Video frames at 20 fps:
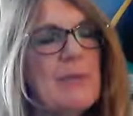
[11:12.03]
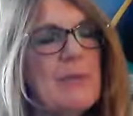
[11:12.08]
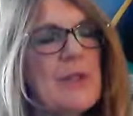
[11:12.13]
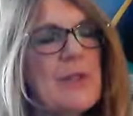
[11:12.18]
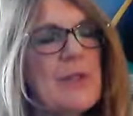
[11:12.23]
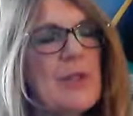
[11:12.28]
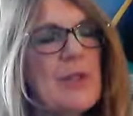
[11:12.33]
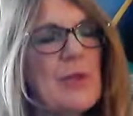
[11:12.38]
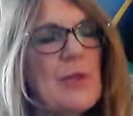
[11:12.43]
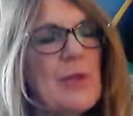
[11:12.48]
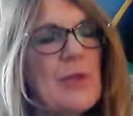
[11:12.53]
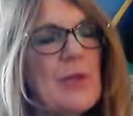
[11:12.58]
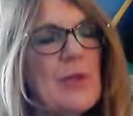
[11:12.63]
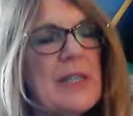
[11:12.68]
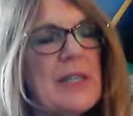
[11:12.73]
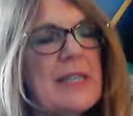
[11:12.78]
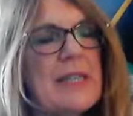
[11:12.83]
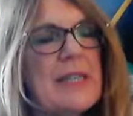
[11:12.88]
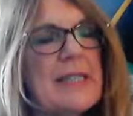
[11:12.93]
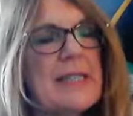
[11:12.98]

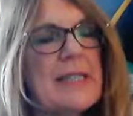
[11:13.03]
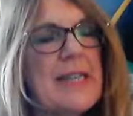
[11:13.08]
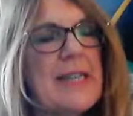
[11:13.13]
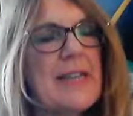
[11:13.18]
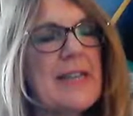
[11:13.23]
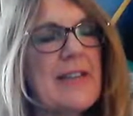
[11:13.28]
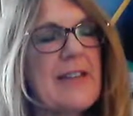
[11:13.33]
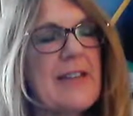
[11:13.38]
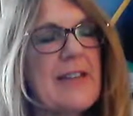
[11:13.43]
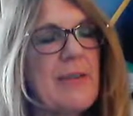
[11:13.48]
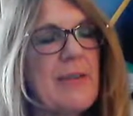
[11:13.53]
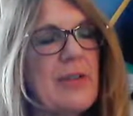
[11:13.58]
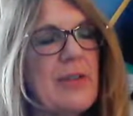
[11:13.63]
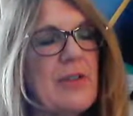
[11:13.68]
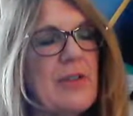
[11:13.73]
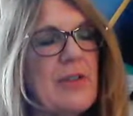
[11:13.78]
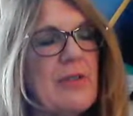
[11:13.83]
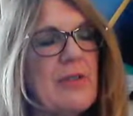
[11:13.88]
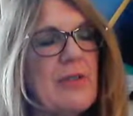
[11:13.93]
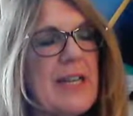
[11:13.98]
So, as I said, I've
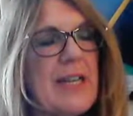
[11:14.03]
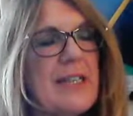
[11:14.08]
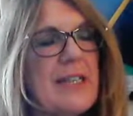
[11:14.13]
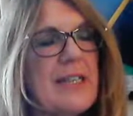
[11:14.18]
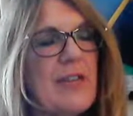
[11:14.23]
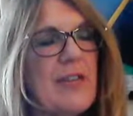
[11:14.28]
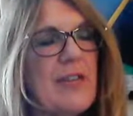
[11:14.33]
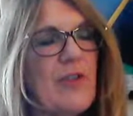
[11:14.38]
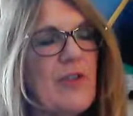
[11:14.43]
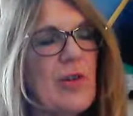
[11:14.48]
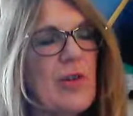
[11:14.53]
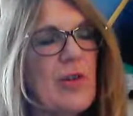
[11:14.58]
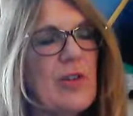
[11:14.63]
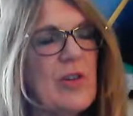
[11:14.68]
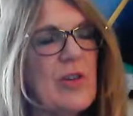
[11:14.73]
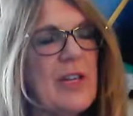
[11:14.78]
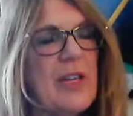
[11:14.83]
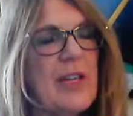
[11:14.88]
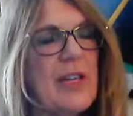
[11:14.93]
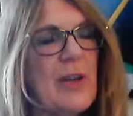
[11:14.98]
been writing
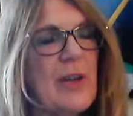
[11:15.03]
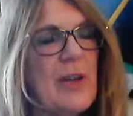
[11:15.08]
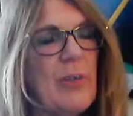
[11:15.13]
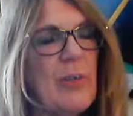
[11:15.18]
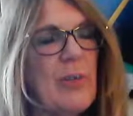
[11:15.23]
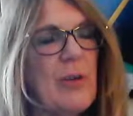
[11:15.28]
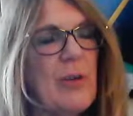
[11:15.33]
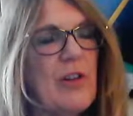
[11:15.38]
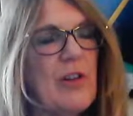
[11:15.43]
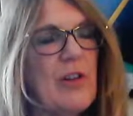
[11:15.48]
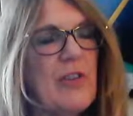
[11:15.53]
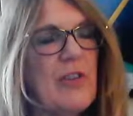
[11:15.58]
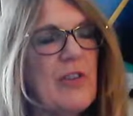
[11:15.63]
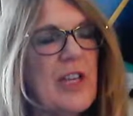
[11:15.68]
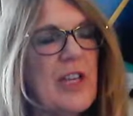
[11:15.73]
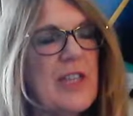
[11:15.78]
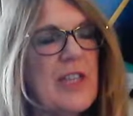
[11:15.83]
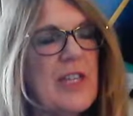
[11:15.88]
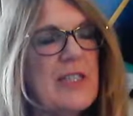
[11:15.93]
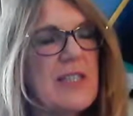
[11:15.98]
for a number of
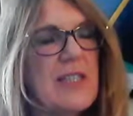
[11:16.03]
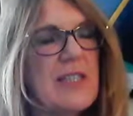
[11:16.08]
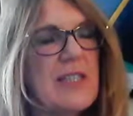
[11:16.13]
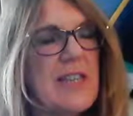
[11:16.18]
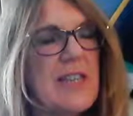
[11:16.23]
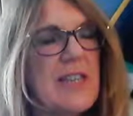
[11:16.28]
years.